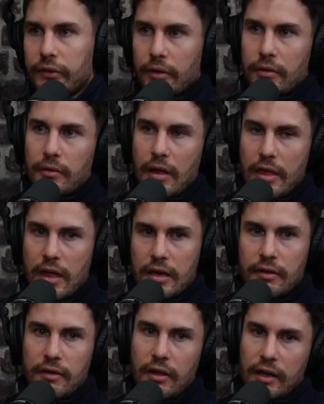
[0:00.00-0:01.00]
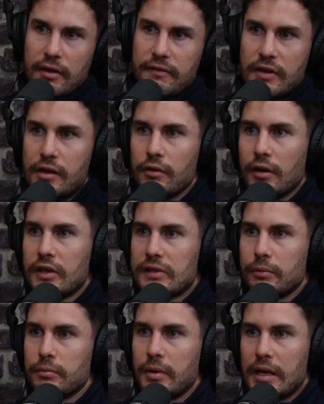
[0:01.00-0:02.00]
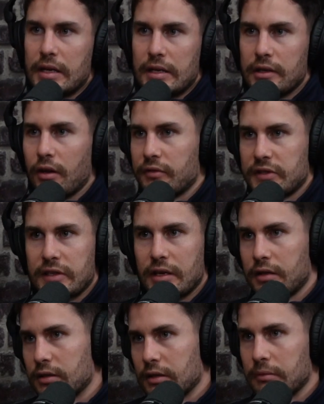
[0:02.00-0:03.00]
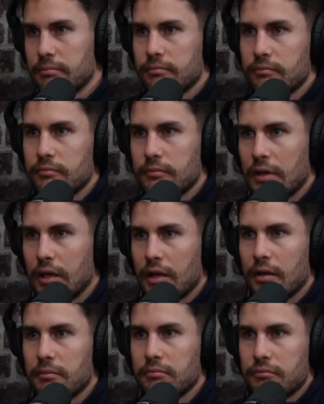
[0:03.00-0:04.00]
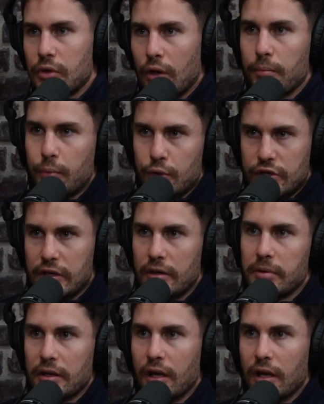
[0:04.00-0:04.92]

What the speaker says: So and then like a vigorous would be obviously you're pushing it a bit